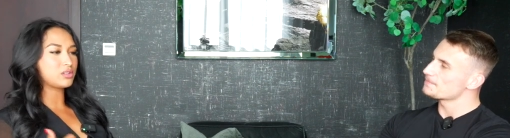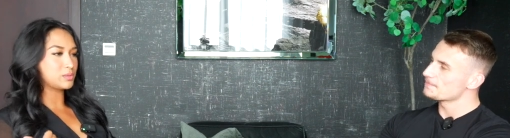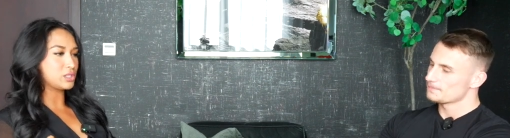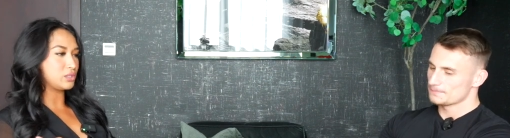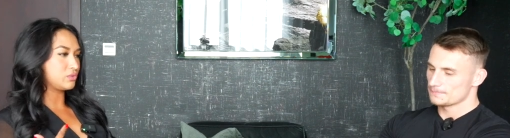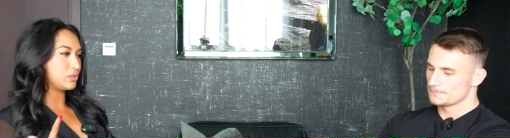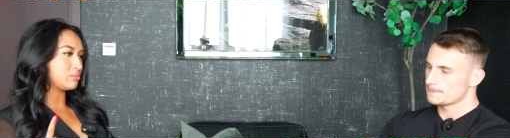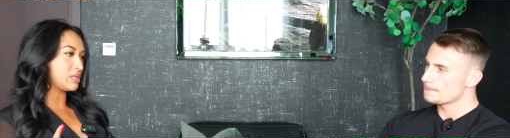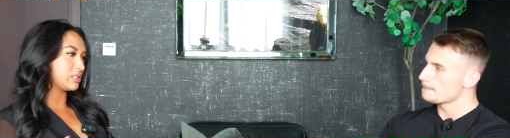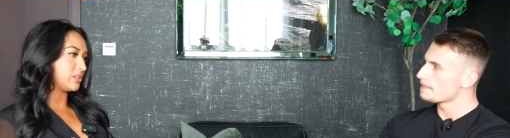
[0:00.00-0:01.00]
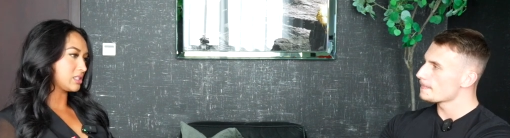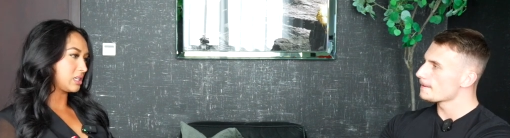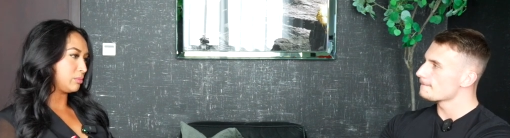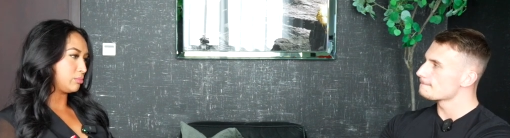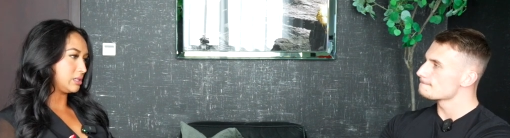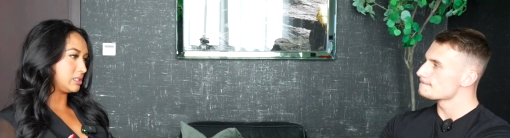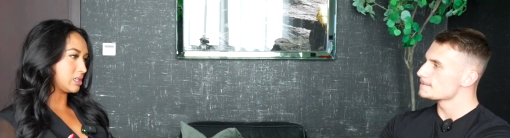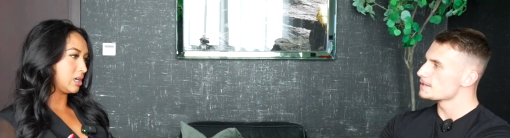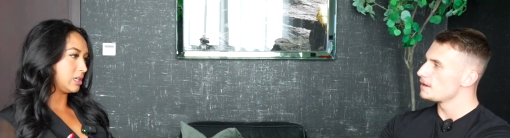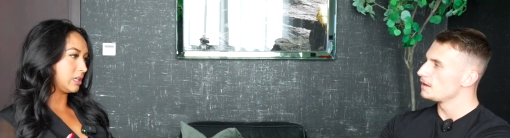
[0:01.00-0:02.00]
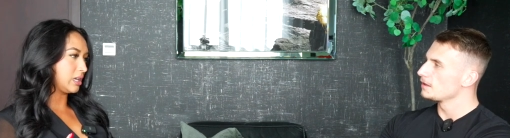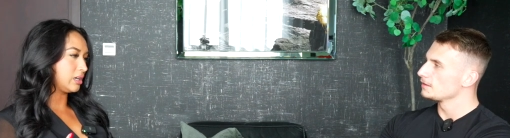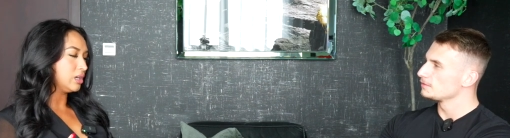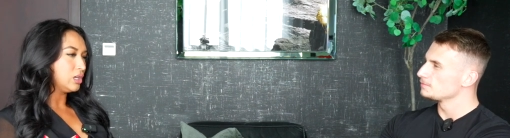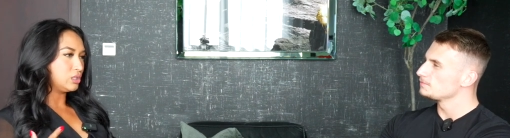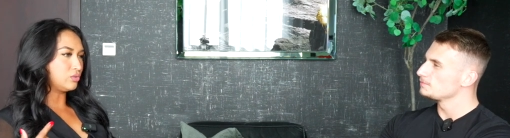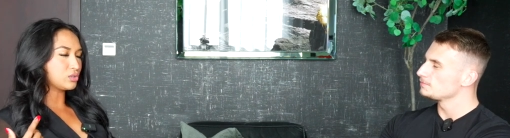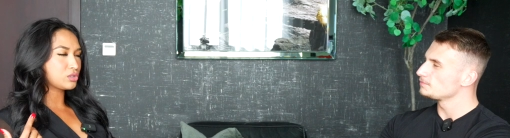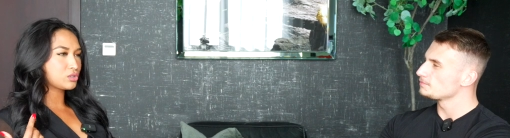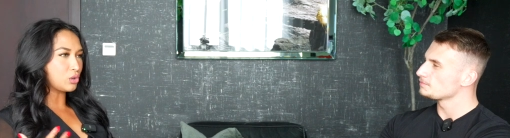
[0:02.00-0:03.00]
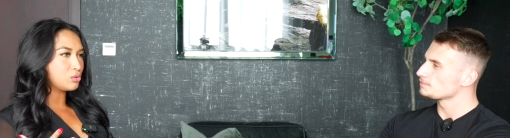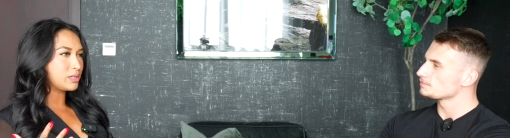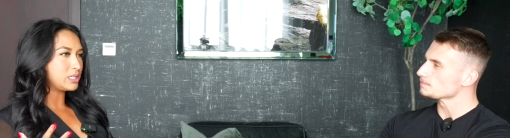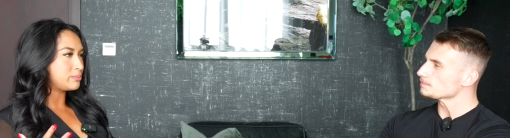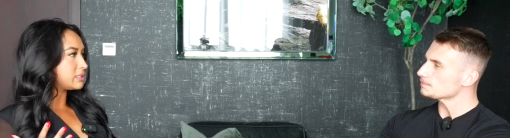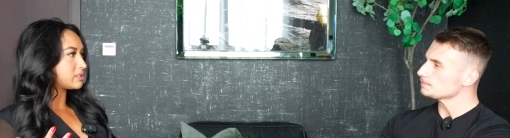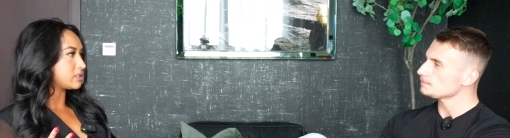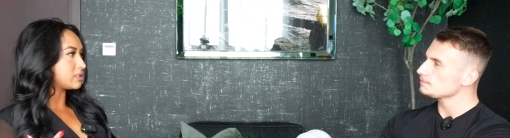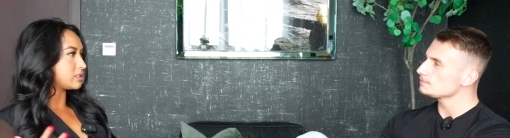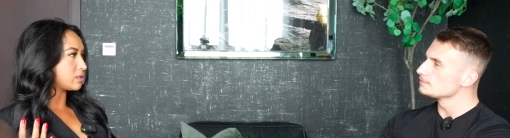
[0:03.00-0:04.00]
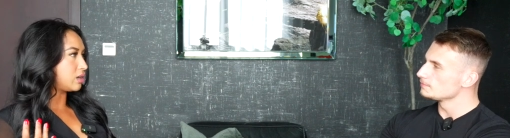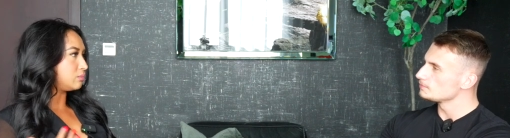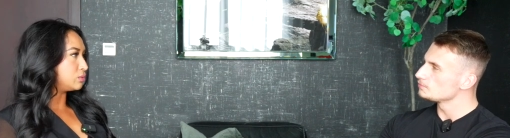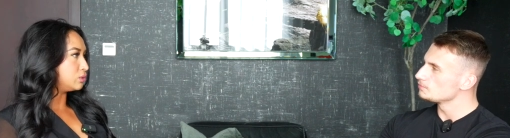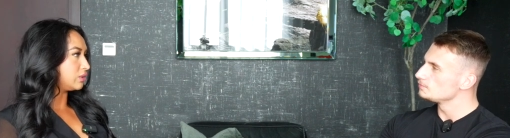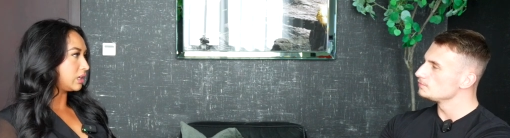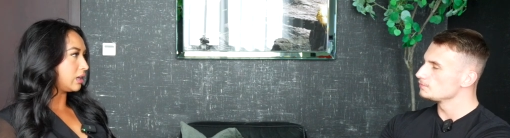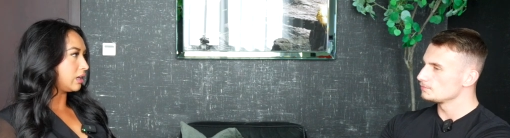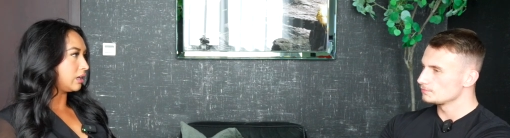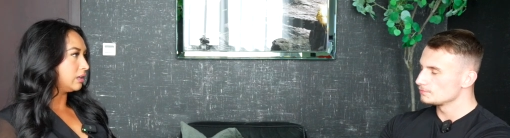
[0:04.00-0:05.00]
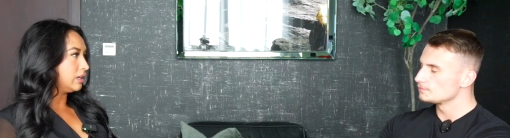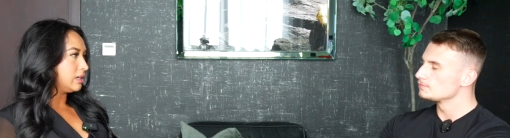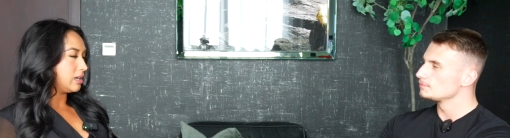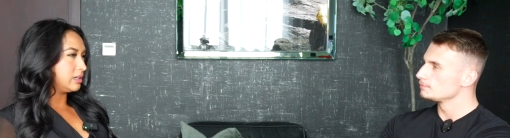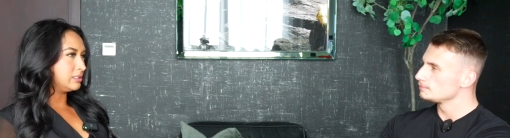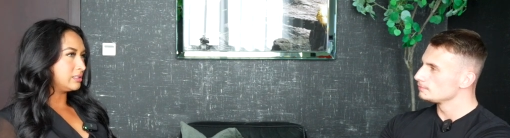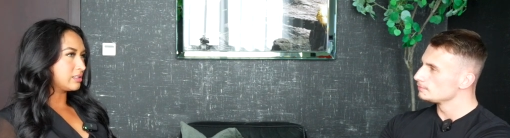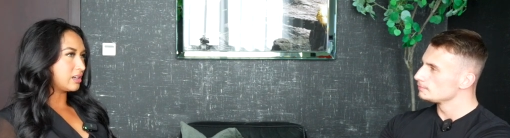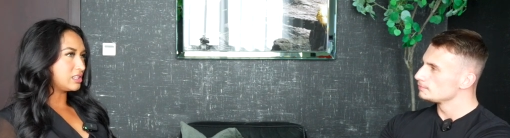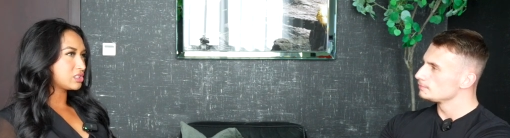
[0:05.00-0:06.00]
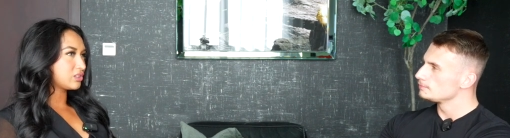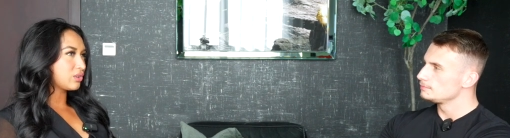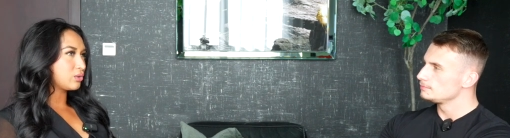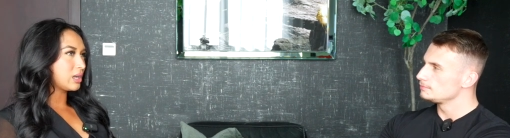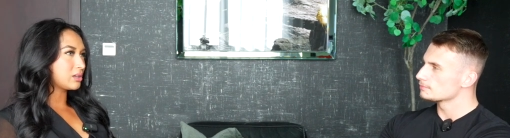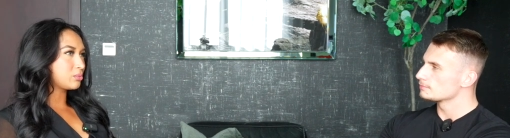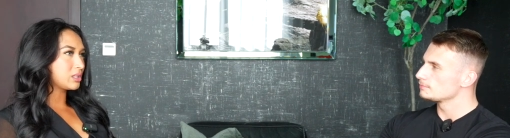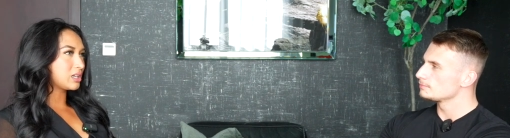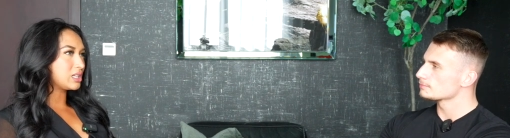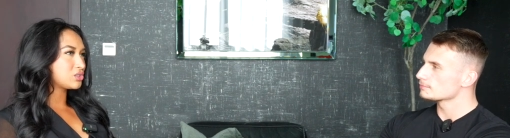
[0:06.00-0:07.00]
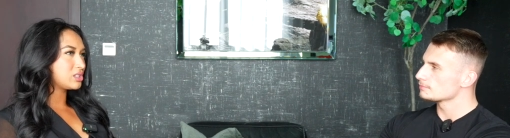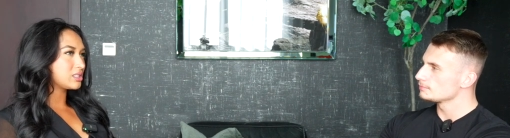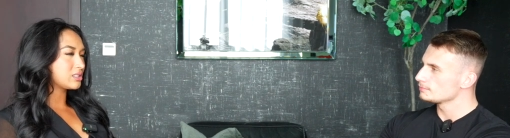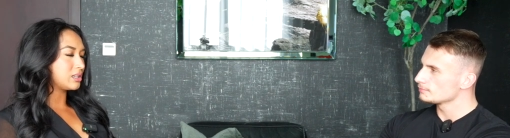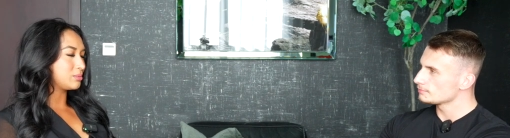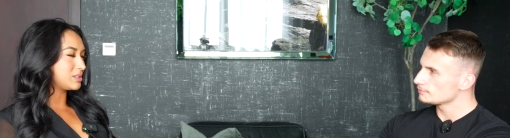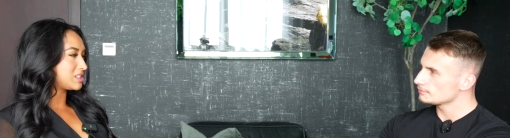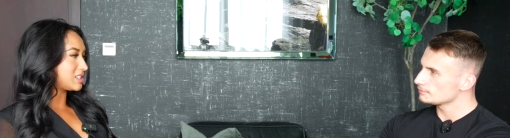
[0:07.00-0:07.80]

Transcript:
Speaker 1: crypto, you've got metaverse companies starting here. You've got so many businesses that are moving here. And I just feel like with a country that, with a